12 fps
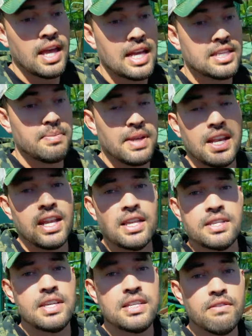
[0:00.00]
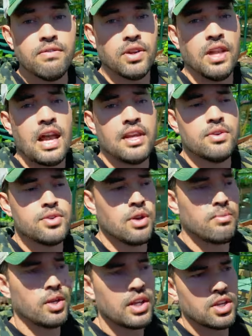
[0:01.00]
It's the beginning of the season for a lot of you.
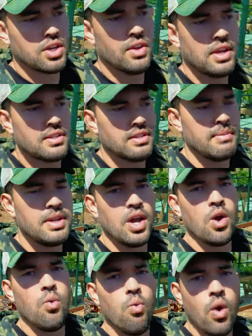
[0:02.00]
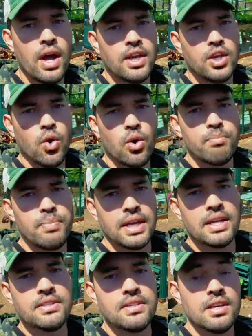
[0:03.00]
So I'm really curious, let me know what your
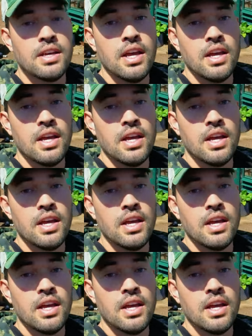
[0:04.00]
biggest